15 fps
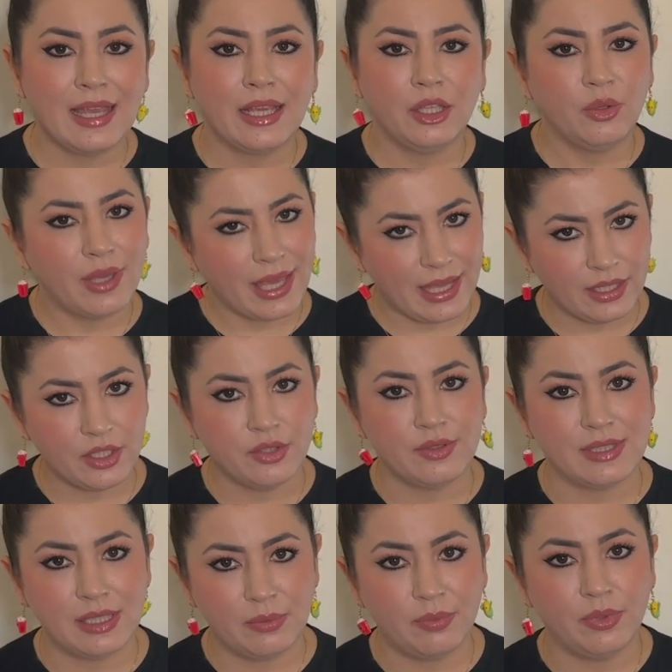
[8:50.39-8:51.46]
you can
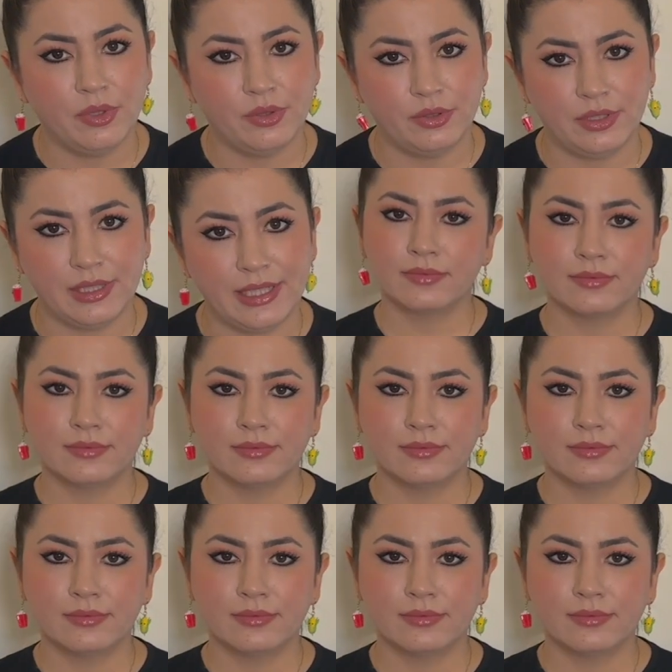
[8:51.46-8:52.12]
use it plurally.